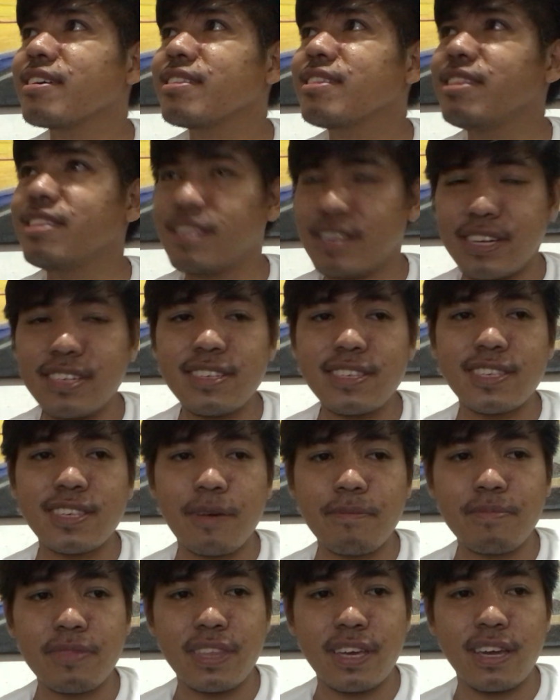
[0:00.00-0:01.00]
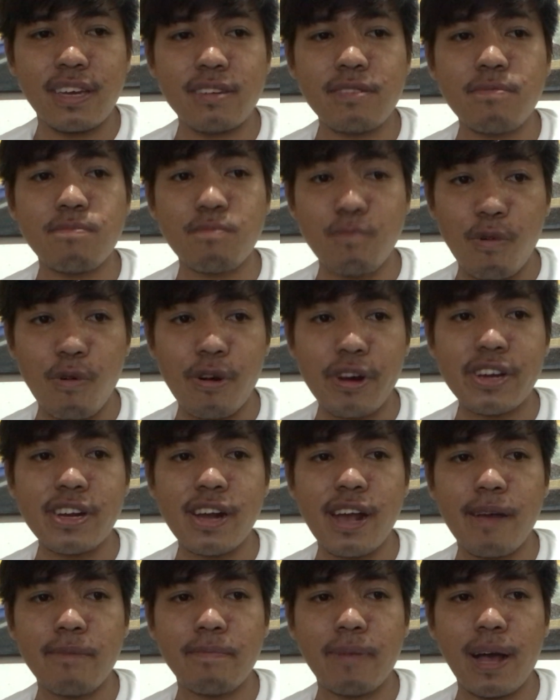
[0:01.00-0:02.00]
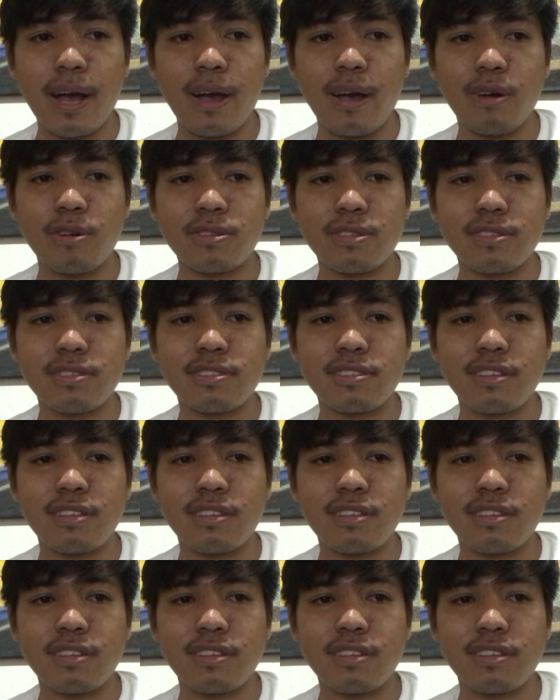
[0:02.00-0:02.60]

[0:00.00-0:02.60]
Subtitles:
learn something more about